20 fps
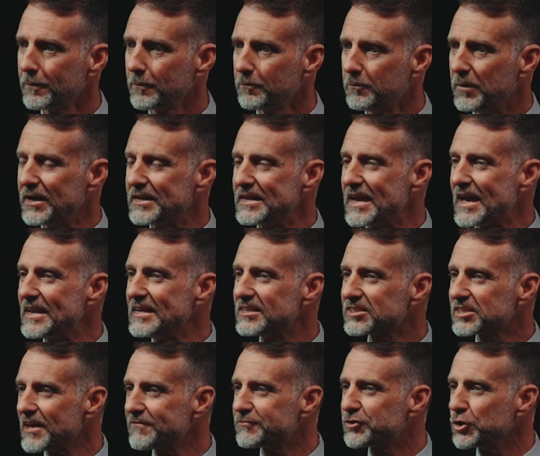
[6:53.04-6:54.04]
But yet he's
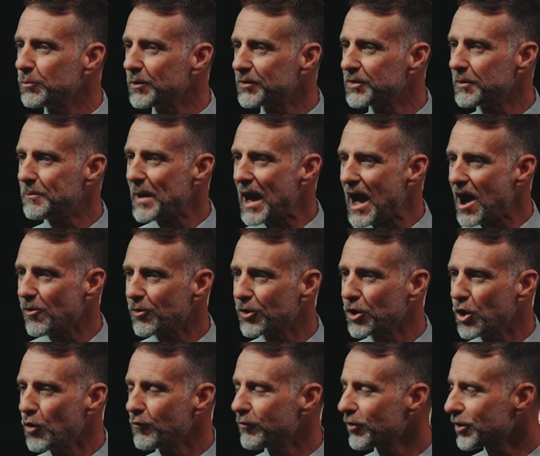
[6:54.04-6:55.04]
left you with the power to
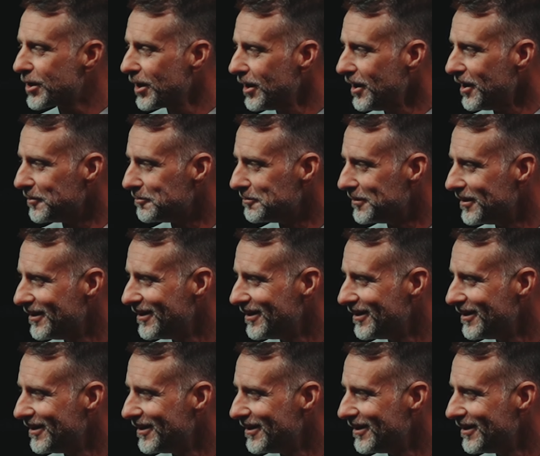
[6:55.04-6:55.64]
overcome.